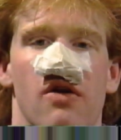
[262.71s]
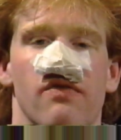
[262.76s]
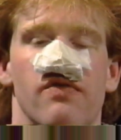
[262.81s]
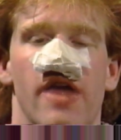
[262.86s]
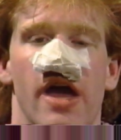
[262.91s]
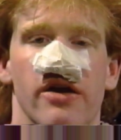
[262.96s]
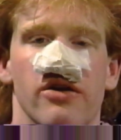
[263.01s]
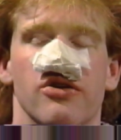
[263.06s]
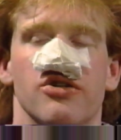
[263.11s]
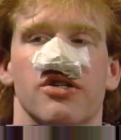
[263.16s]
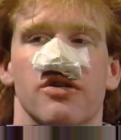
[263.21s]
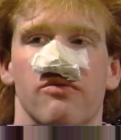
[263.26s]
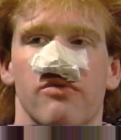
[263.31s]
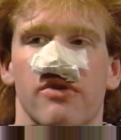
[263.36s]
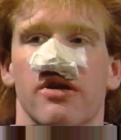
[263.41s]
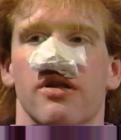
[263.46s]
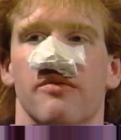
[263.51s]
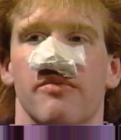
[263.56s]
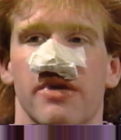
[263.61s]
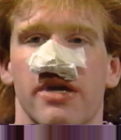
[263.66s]
that you should
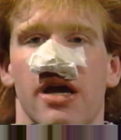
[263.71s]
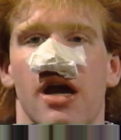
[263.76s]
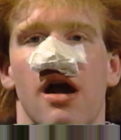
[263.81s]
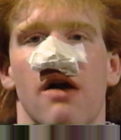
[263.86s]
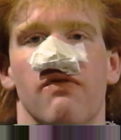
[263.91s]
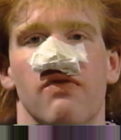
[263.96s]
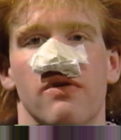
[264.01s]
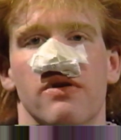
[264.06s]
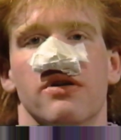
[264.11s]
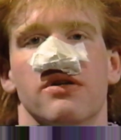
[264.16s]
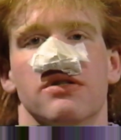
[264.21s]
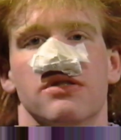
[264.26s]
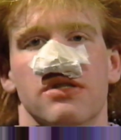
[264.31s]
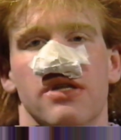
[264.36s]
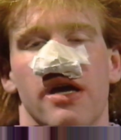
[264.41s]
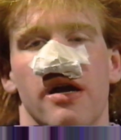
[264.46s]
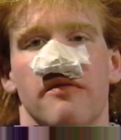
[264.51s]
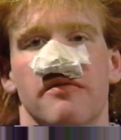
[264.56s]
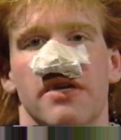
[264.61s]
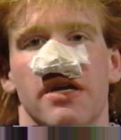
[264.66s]
really be careful when you're
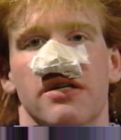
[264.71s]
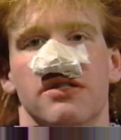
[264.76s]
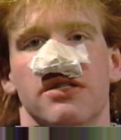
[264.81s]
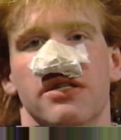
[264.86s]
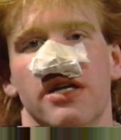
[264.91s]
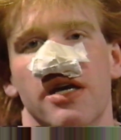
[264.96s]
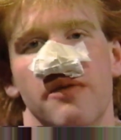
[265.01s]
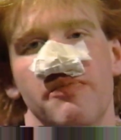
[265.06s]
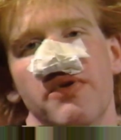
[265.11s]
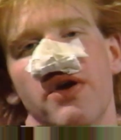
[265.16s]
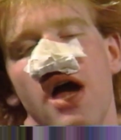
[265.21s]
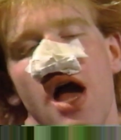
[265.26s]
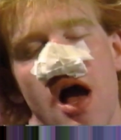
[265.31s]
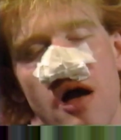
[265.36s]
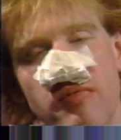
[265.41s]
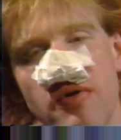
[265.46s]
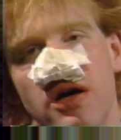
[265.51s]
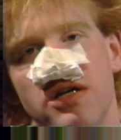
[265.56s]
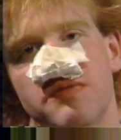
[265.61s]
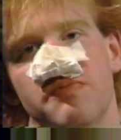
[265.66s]
slam dancing. Keep your
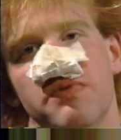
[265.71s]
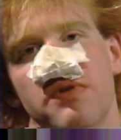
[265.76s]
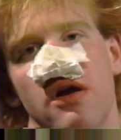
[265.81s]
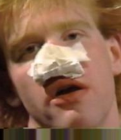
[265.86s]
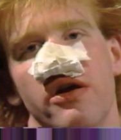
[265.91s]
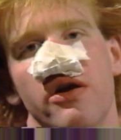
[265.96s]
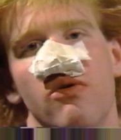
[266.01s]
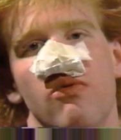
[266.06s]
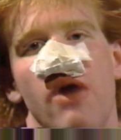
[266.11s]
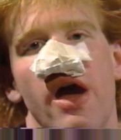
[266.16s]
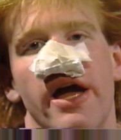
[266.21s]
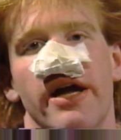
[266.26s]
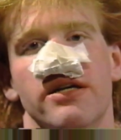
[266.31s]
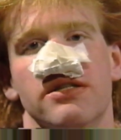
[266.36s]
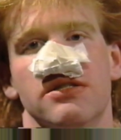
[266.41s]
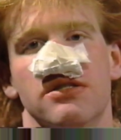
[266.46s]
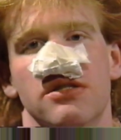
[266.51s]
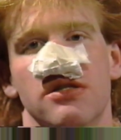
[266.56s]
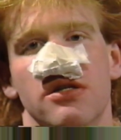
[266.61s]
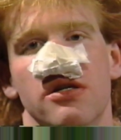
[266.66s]
elbows below your waist.